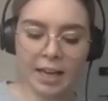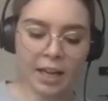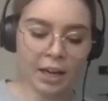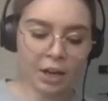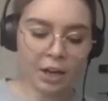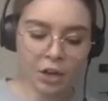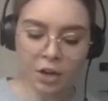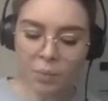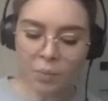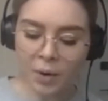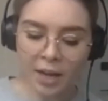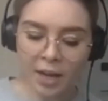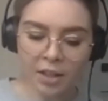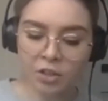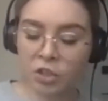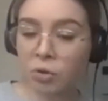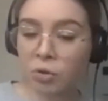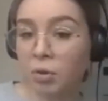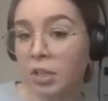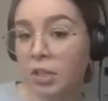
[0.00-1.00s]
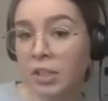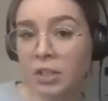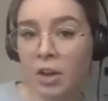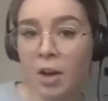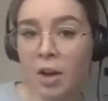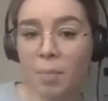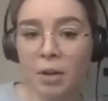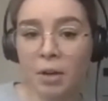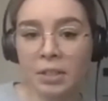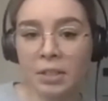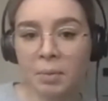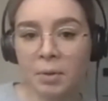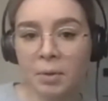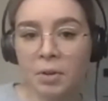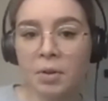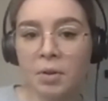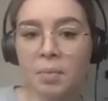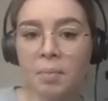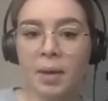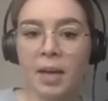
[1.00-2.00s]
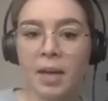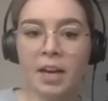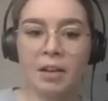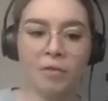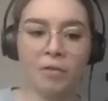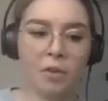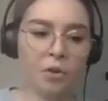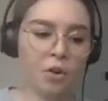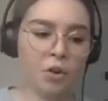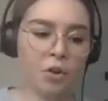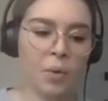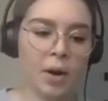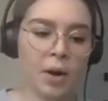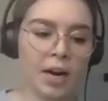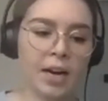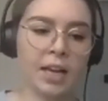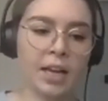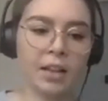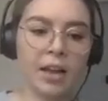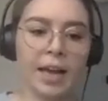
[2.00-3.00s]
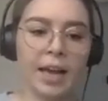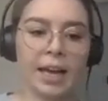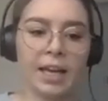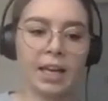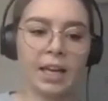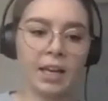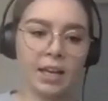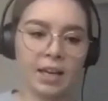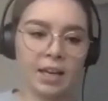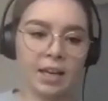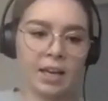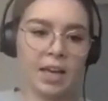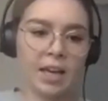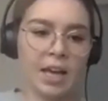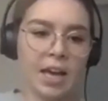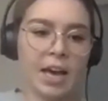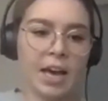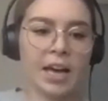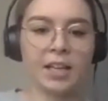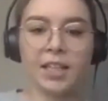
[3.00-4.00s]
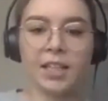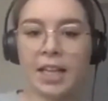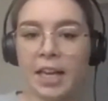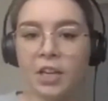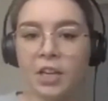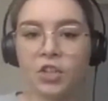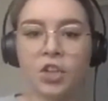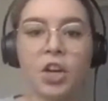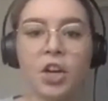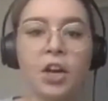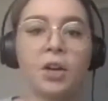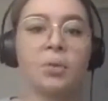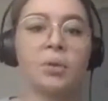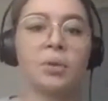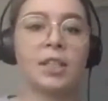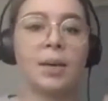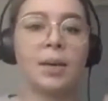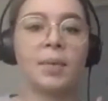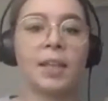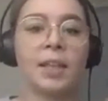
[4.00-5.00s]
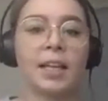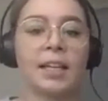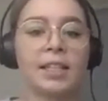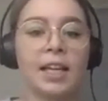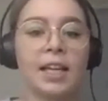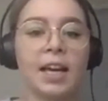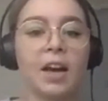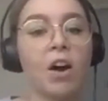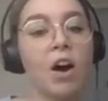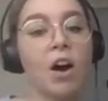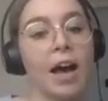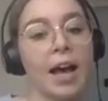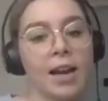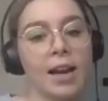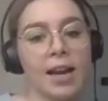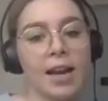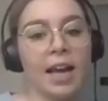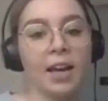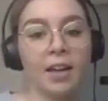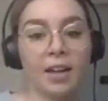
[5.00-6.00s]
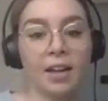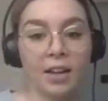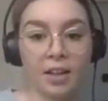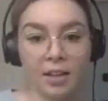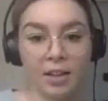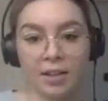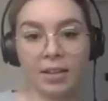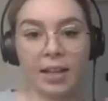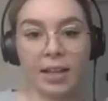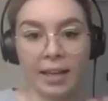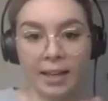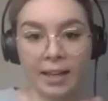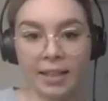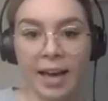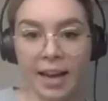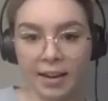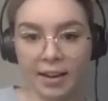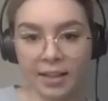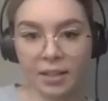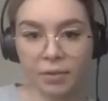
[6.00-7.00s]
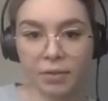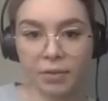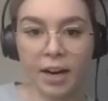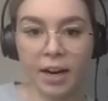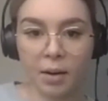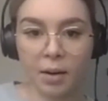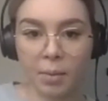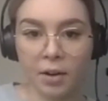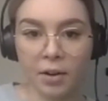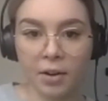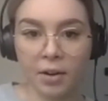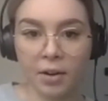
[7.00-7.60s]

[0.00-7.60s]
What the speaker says: Like, you can wear the shortest skirt possible, but if you're not wearing like a t-shirt or something that's like high neck, like that is frowned upon.